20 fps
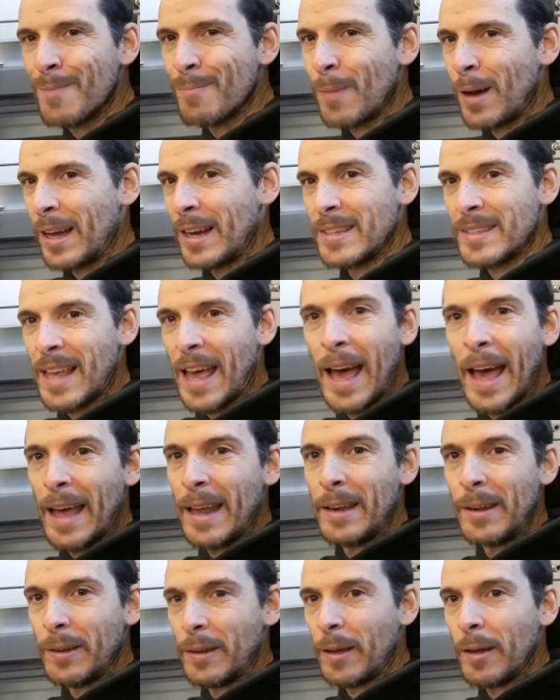I just
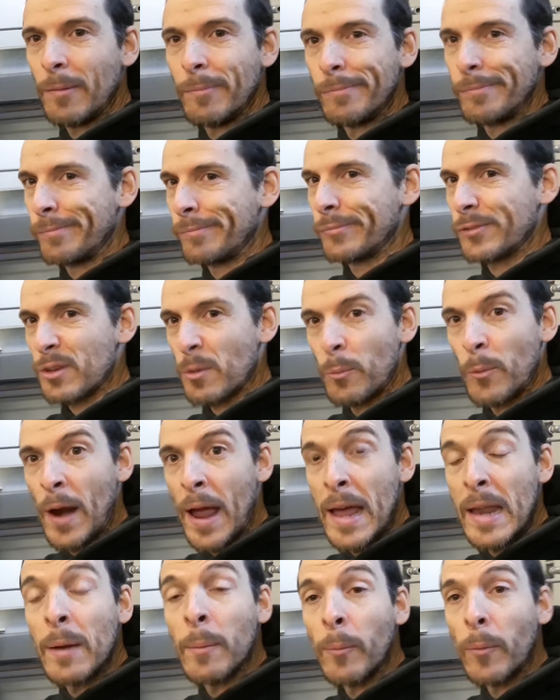had some
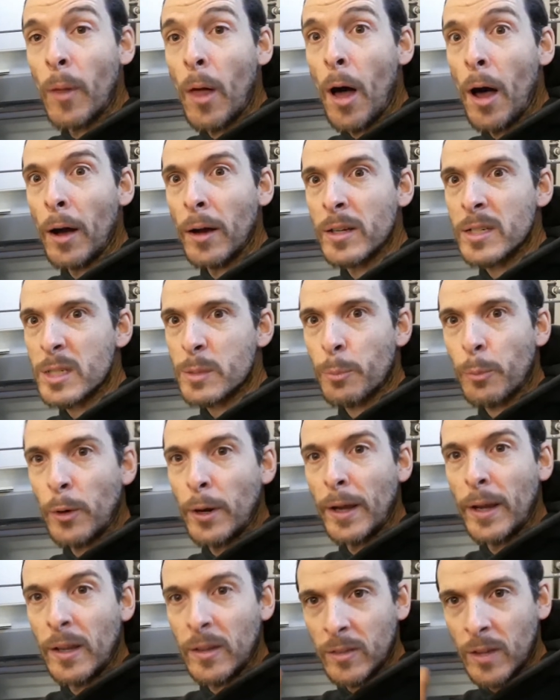random long
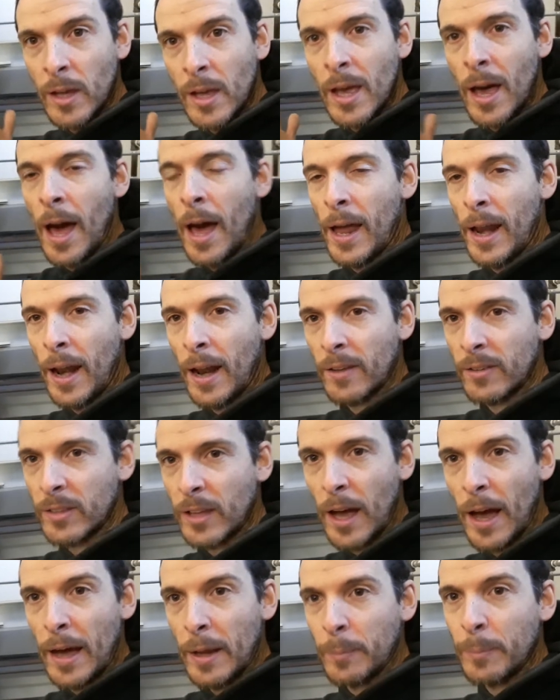springs and I just
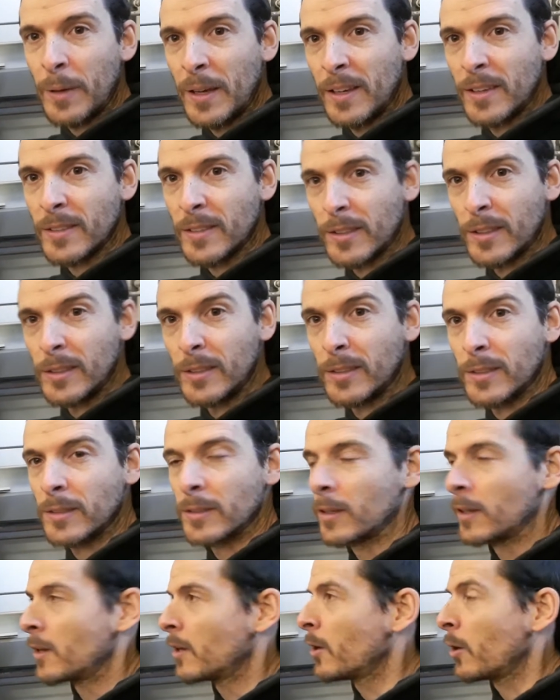cut pieces
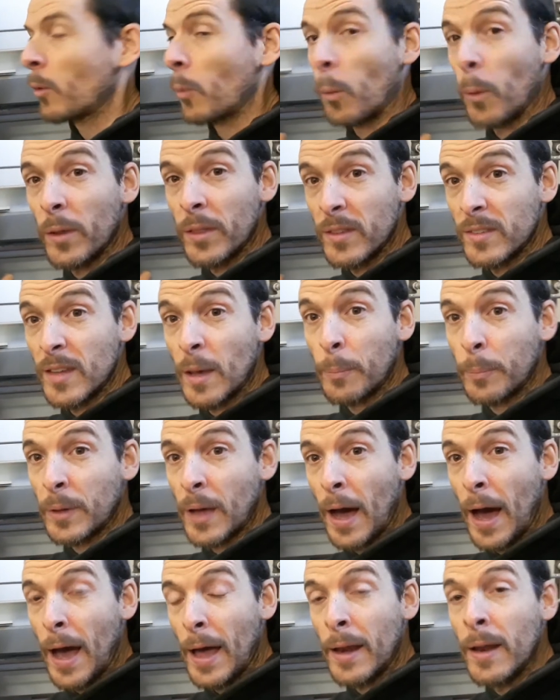with a zip
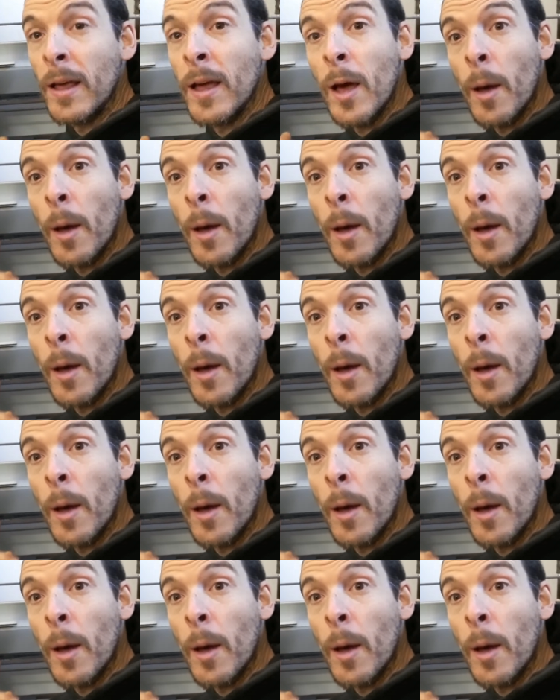cut.